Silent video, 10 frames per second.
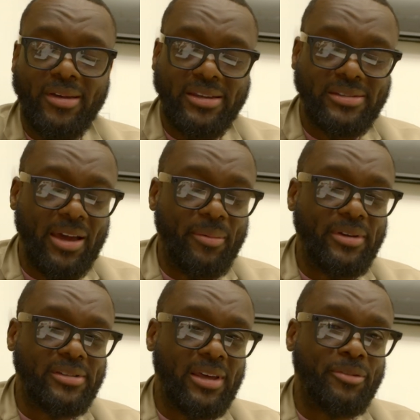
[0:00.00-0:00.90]
It's time
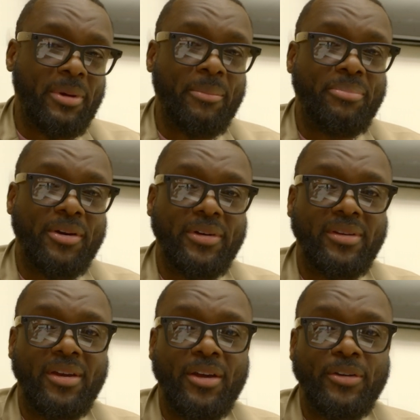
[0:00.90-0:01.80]
to make a
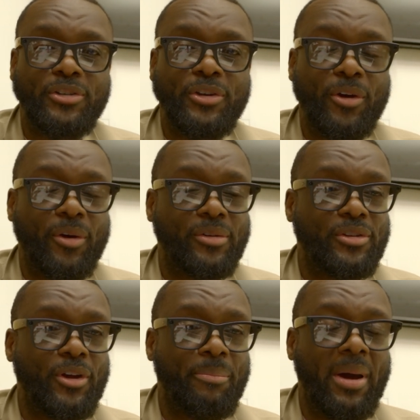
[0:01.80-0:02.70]
pivot to your
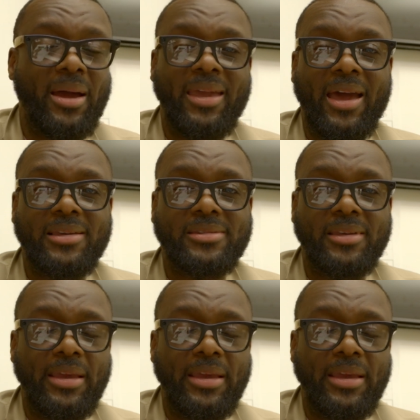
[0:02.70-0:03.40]
podcast.